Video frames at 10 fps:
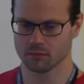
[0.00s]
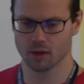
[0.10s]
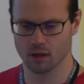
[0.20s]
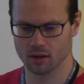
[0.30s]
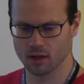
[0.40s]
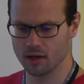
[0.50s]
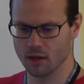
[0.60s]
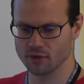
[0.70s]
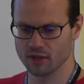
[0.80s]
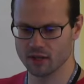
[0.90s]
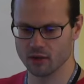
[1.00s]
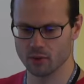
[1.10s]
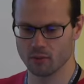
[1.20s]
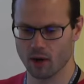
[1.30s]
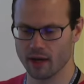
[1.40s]
uh, an object that you
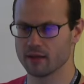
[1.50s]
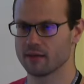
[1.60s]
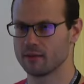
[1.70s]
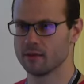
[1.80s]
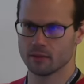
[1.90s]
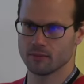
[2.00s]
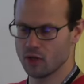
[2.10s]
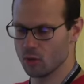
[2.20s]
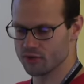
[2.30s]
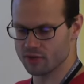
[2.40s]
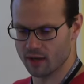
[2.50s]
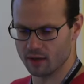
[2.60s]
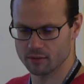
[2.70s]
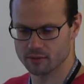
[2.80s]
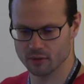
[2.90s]
would write the old
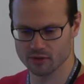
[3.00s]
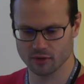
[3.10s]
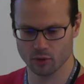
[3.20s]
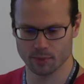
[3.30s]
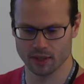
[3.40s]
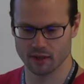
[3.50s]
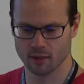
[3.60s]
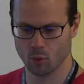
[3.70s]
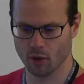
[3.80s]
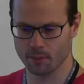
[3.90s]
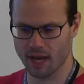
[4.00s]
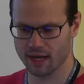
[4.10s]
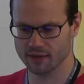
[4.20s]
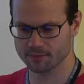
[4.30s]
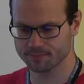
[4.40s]
style. So it's a little bit more compact.